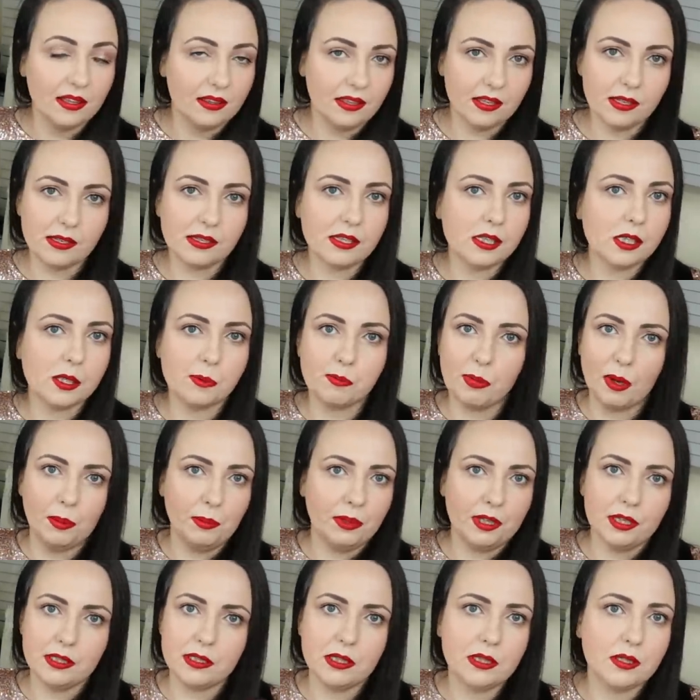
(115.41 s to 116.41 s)
This
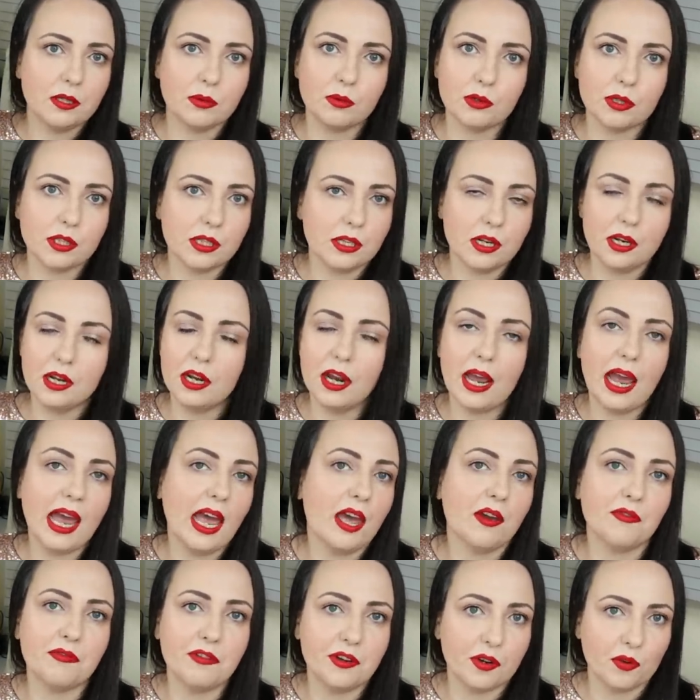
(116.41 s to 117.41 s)
publicity Felicity was really
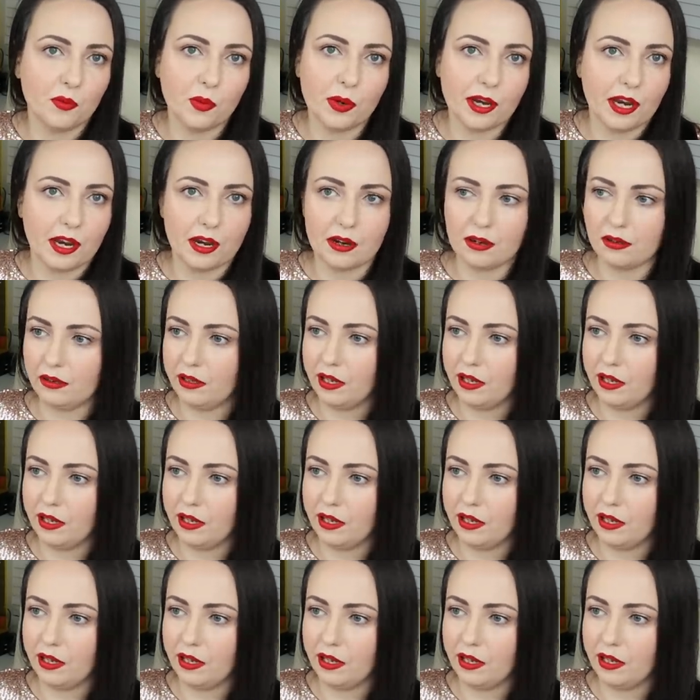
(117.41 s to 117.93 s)
everywhere,